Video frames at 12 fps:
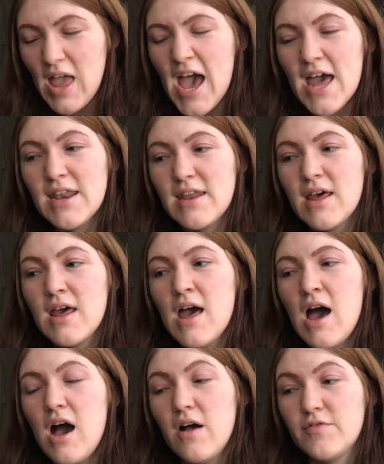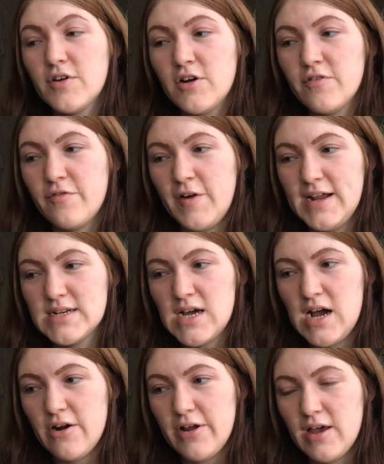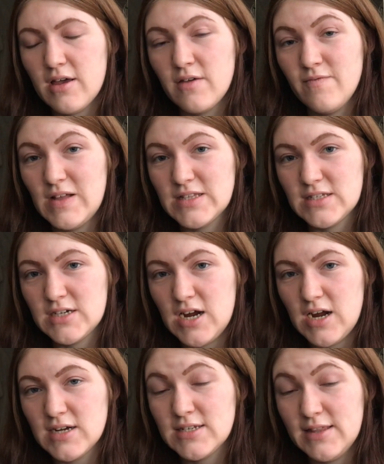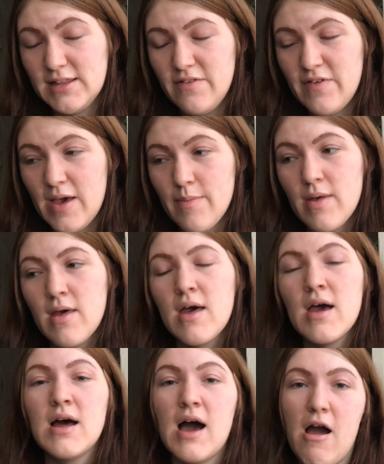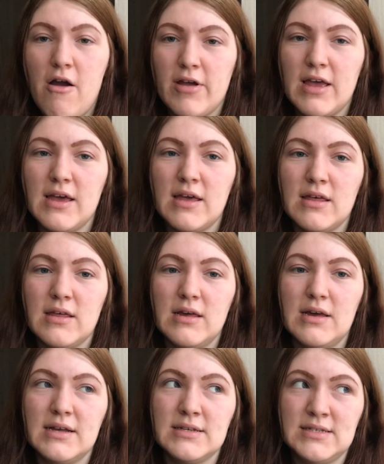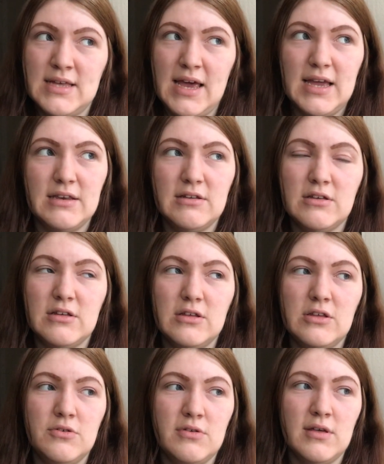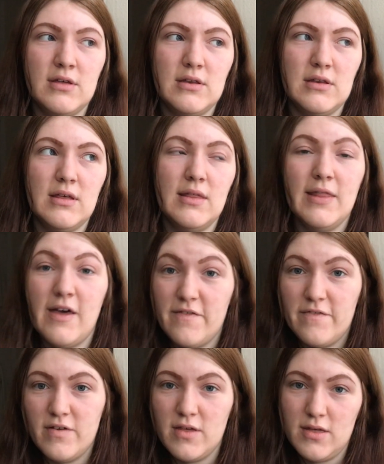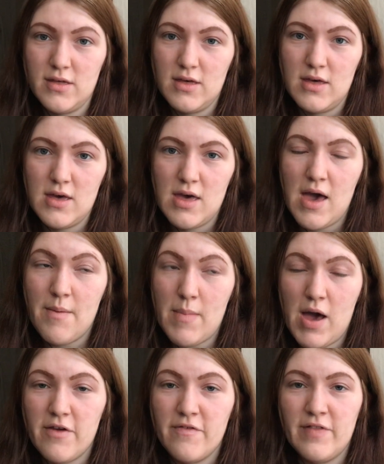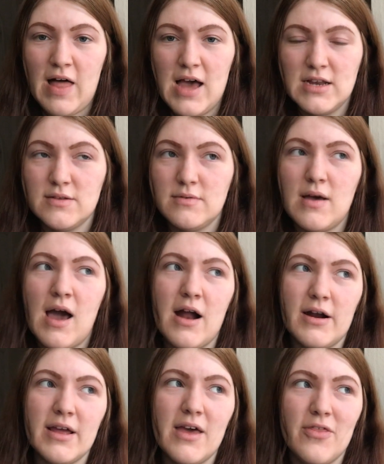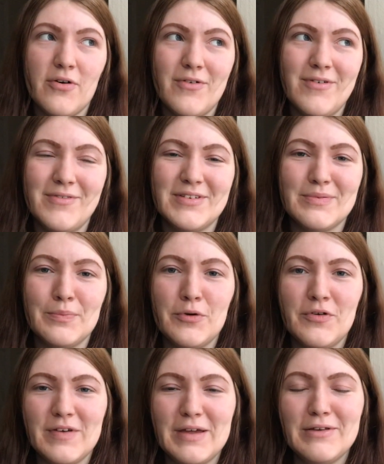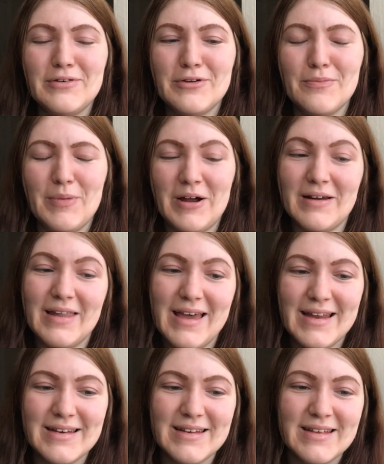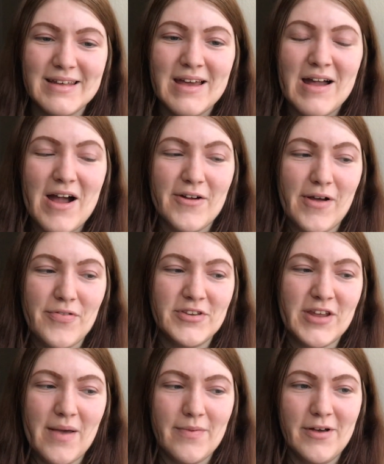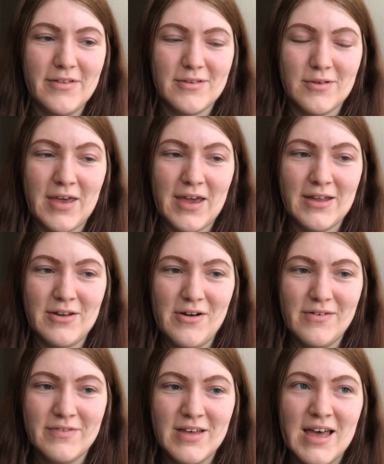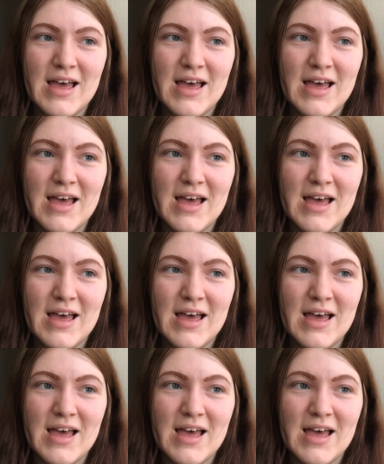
and after her friend Harriet convinced her to leave him, Harriet said, "You can live at my flat." Harriet, though, was moving to Berlin around the time that all this was kicking off,